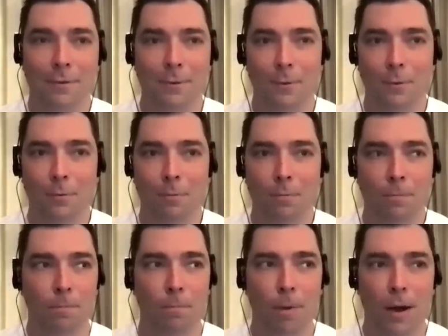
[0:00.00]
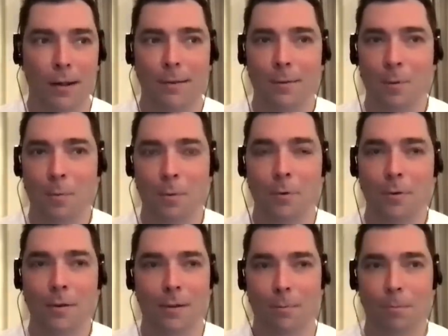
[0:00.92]
soon, Biden or
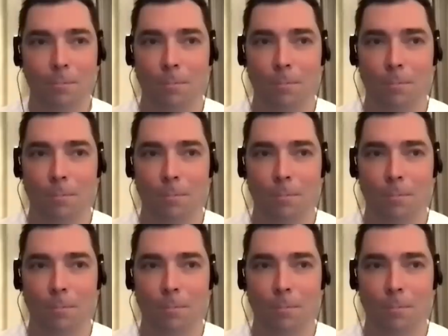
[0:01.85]
Putin?